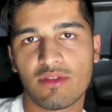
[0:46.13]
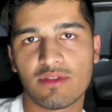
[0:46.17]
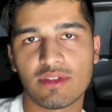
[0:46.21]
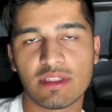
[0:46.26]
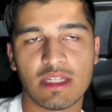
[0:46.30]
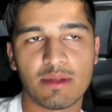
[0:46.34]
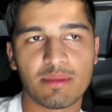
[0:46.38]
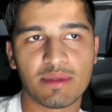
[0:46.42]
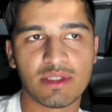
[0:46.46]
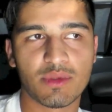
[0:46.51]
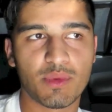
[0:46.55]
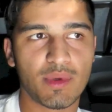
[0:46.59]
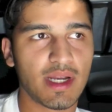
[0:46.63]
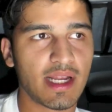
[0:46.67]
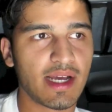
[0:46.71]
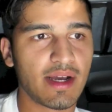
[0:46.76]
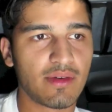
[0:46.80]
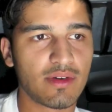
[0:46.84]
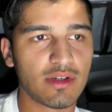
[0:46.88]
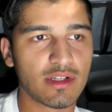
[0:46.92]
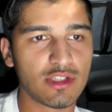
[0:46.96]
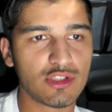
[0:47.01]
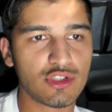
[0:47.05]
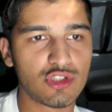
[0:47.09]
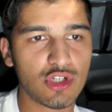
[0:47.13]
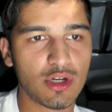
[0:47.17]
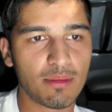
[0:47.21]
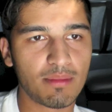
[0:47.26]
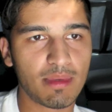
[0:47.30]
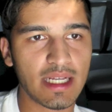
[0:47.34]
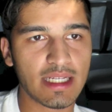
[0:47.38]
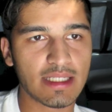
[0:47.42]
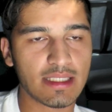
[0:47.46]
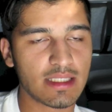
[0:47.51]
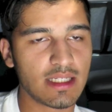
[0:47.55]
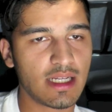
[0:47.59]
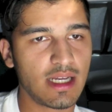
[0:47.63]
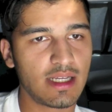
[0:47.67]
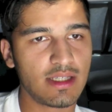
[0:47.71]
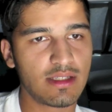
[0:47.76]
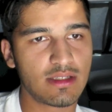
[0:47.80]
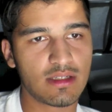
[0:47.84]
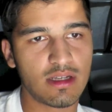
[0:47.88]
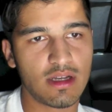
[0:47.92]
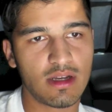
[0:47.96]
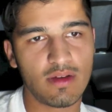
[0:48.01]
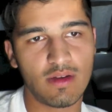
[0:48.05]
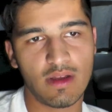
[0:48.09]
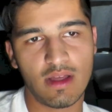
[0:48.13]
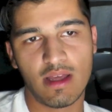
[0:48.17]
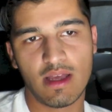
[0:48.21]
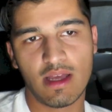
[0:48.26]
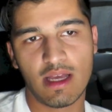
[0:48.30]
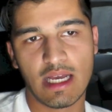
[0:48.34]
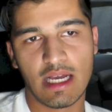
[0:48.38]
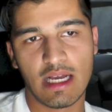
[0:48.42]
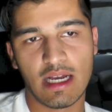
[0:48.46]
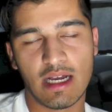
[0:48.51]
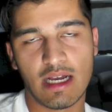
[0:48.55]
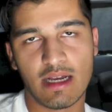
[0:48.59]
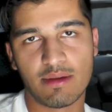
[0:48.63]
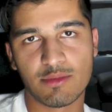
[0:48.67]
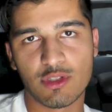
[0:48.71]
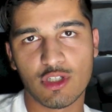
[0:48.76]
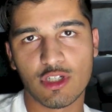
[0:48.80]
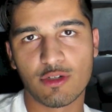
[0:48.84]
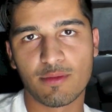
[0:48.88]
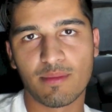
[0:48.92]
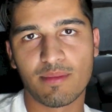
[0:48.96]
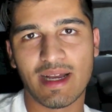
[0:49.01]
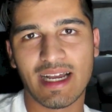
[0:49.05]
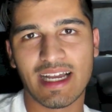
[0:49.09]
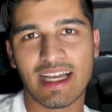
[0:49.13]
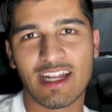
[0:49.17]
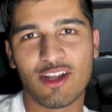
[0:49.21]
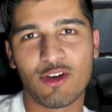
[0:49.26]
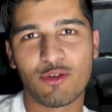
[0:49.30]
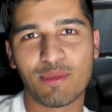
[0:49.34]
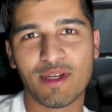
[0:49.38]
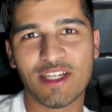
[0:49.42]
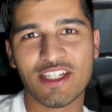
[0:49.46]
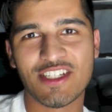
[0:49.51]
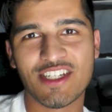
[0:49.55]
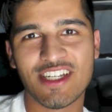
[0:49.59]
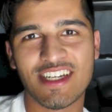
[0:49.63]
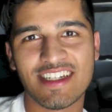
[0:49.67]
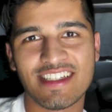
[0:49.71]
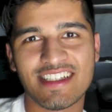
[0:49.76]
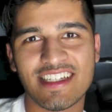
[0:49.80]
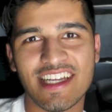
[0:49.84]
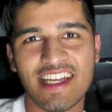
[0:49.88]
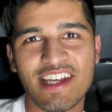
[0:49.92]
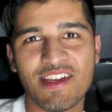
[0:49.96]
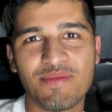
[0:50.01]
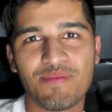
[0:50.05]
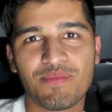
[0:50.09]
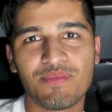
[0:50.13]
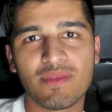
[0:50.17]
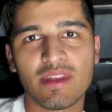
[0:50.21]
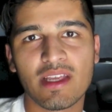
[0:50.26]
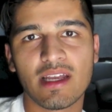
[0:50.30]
obviously, because I went out on a job last night, so um, it's come back a little bit dirty.